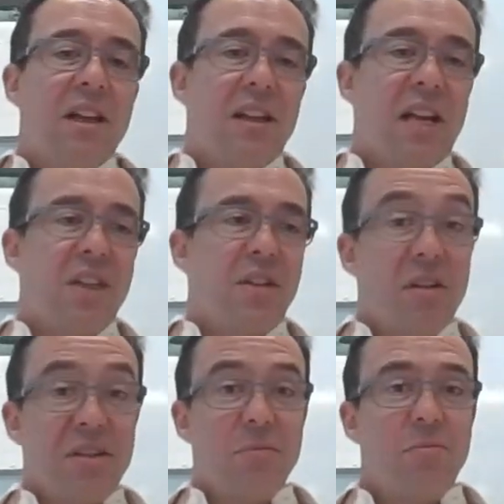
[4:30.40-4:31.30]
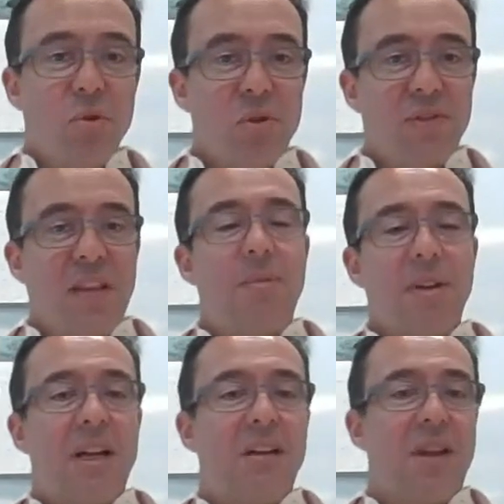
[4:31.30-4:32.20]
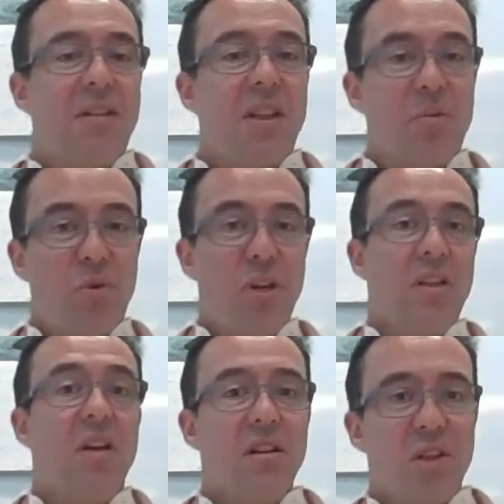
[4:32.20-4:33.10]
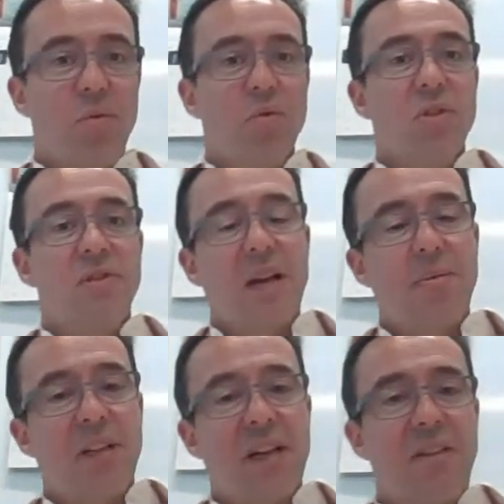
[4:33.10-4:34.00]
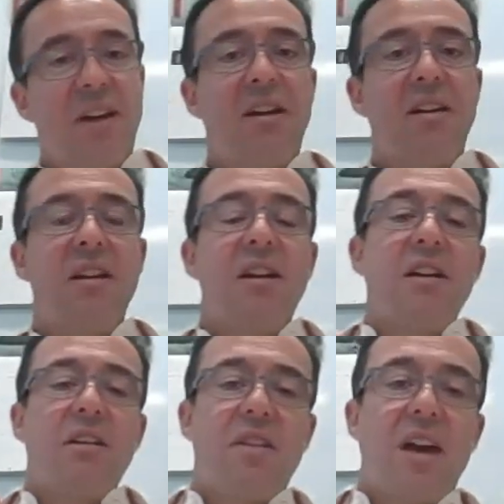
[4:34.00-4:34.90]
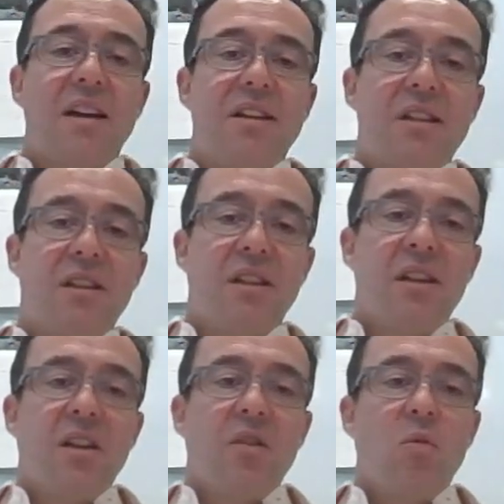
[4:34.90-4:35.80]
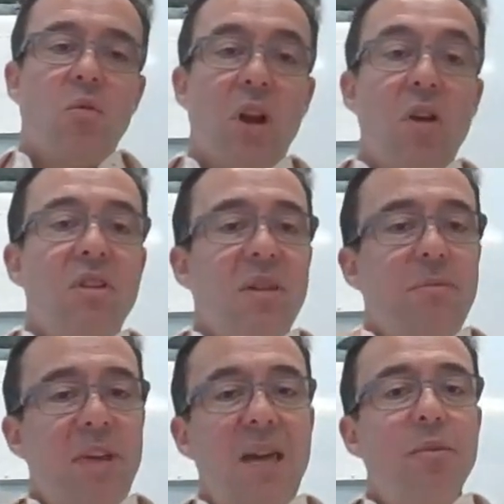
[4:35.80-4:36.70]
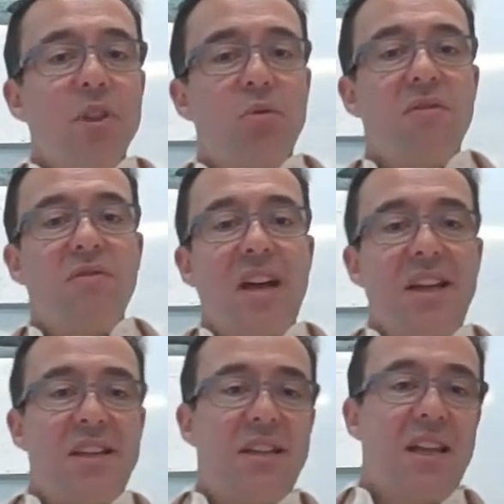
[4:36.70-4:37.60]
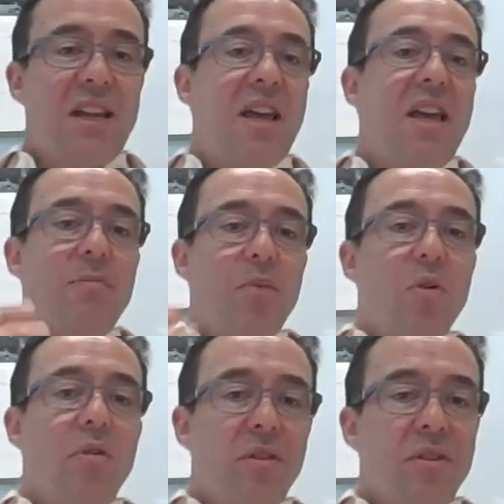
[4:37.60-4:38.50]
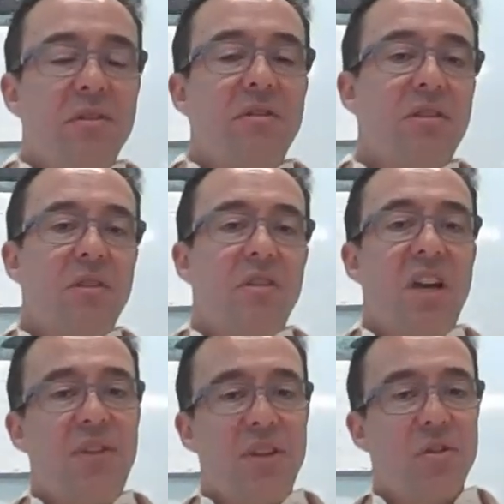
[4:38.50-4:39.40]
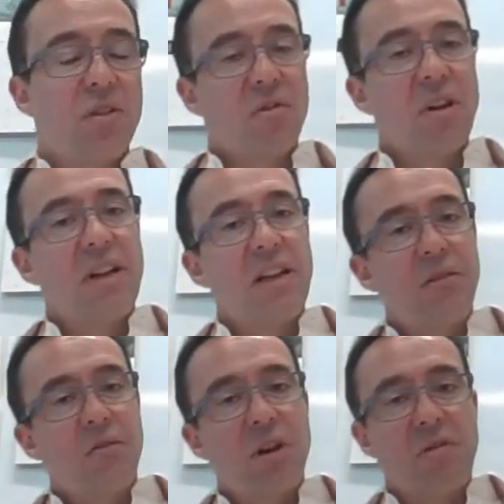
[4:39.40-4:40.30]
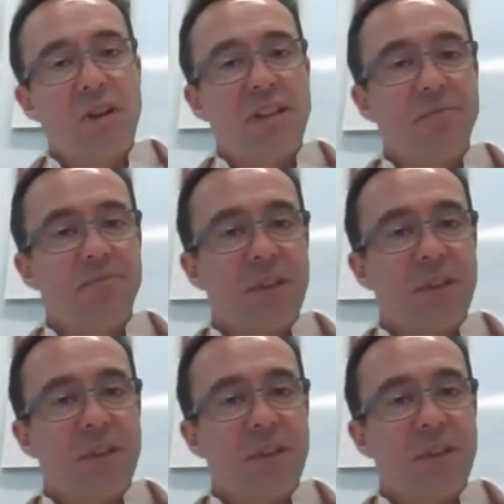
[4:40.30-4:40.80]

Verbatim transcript: Now, there are some pools of capital out there, and they're pretty large pools of capital out there that will only be able to invest in a bond if it's got a credit credit rating.